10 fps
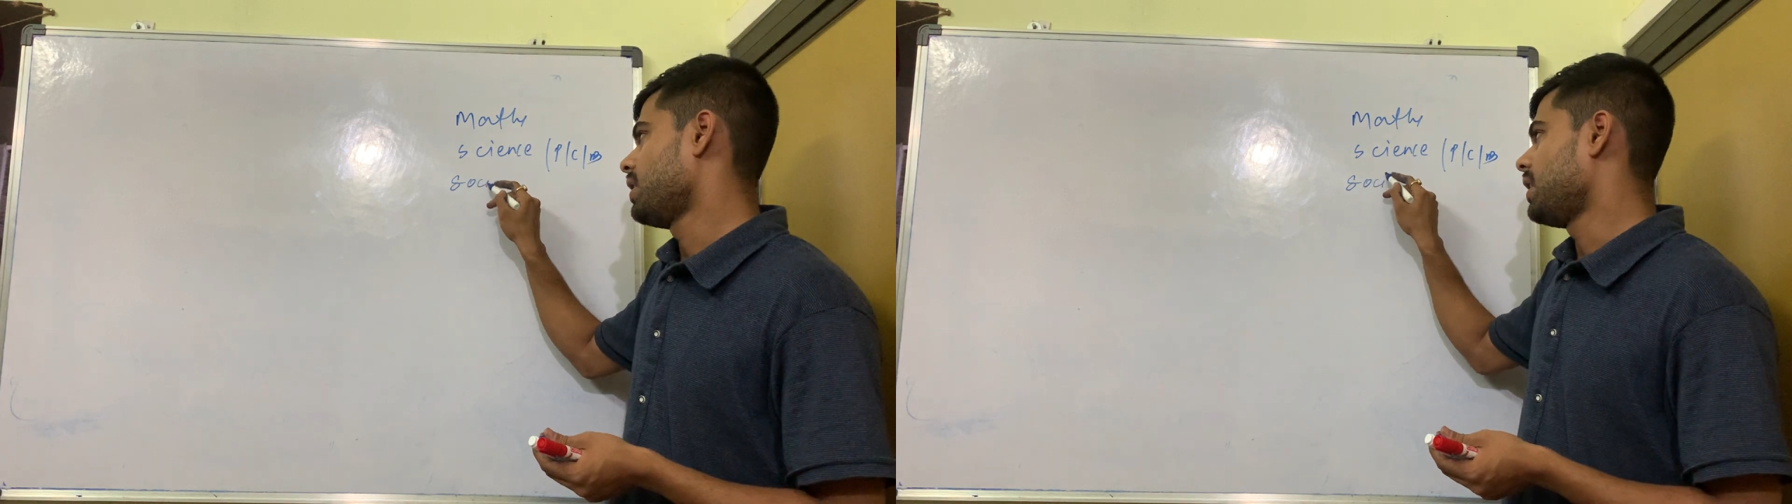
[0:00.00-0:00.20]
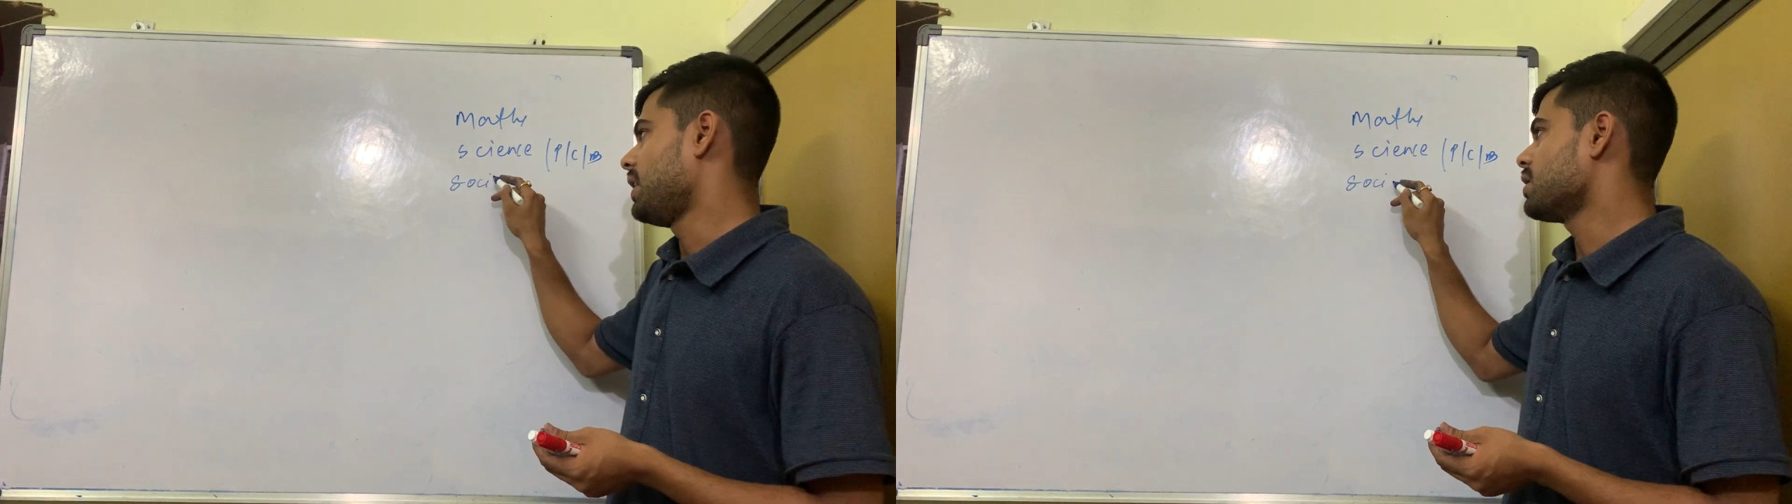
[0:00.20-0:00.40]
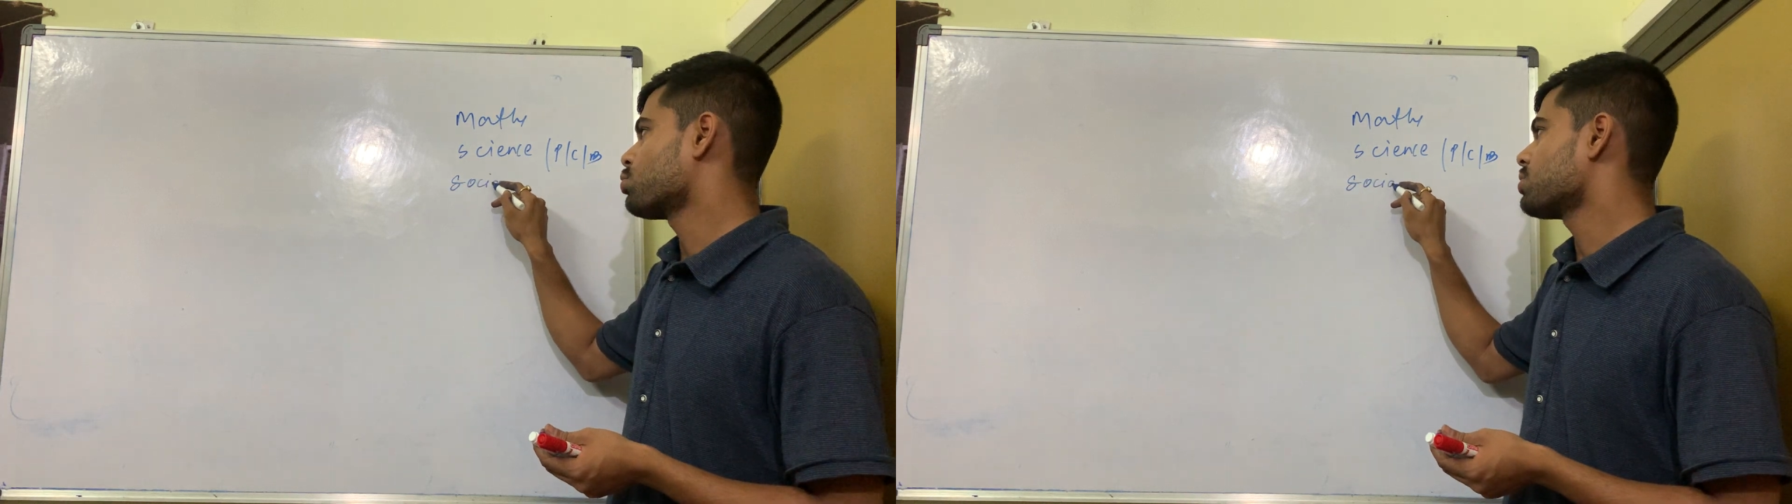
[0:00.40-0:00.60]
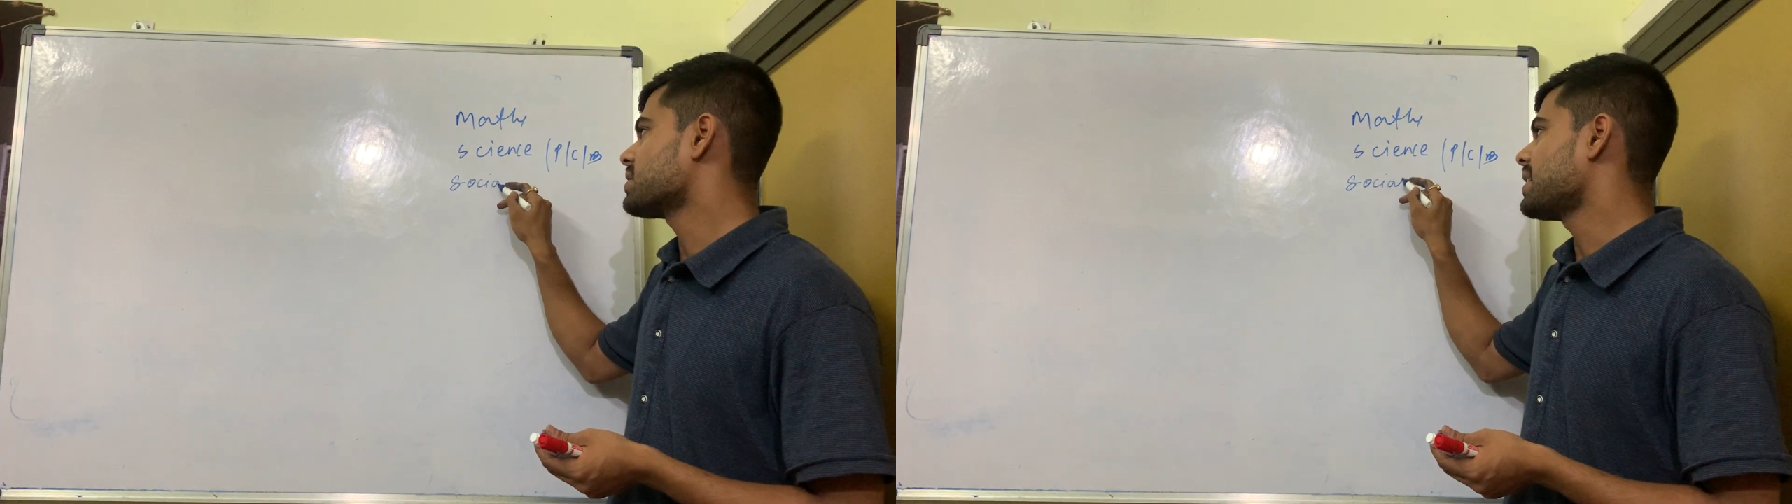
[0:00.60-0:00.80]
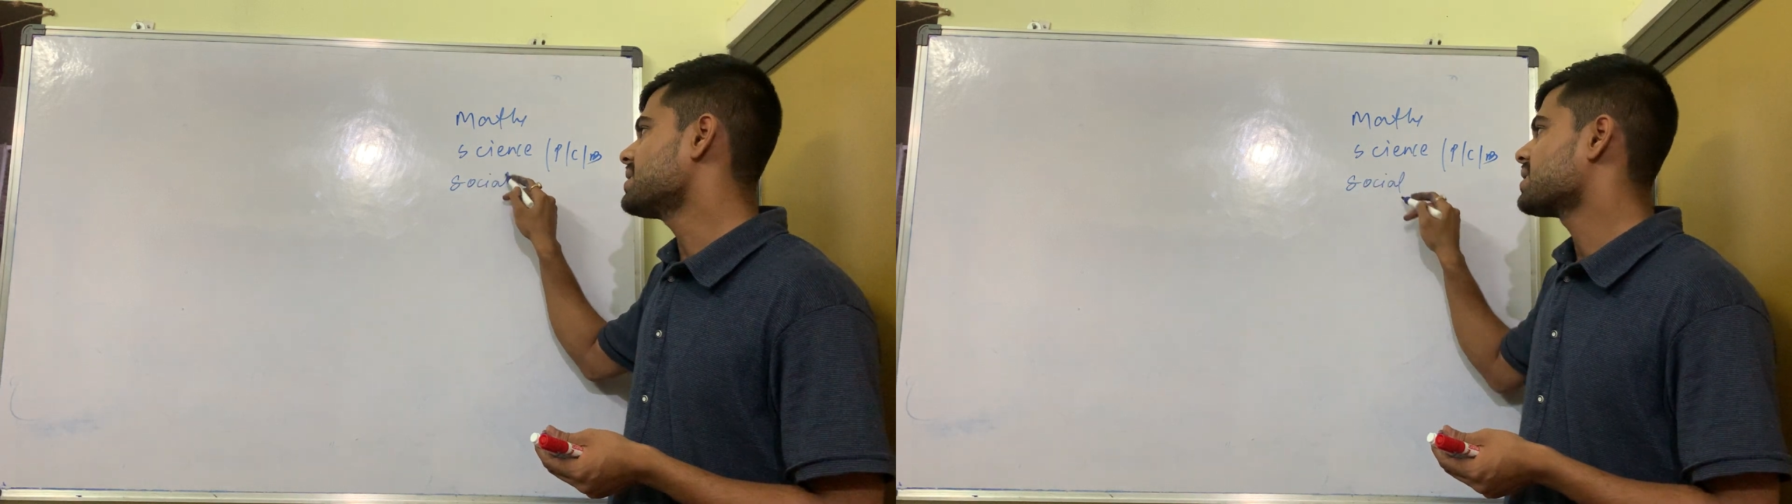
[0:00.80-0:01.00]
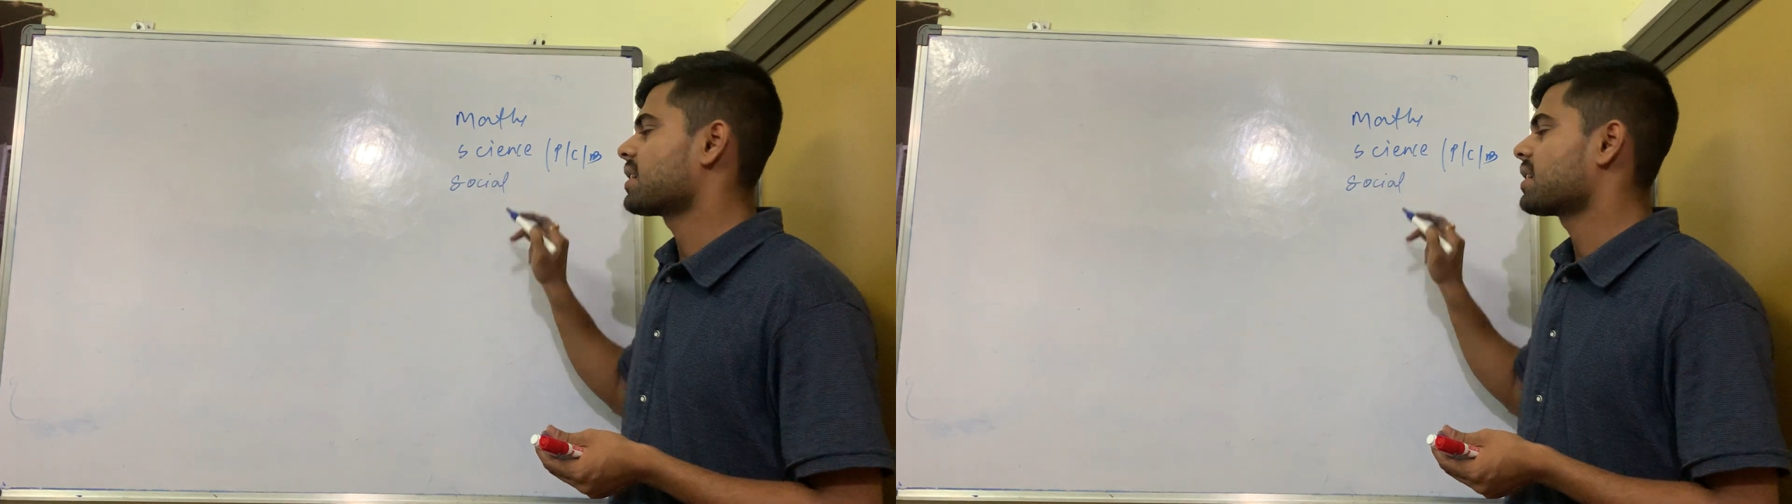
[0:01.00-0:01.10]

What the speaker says: In a social science,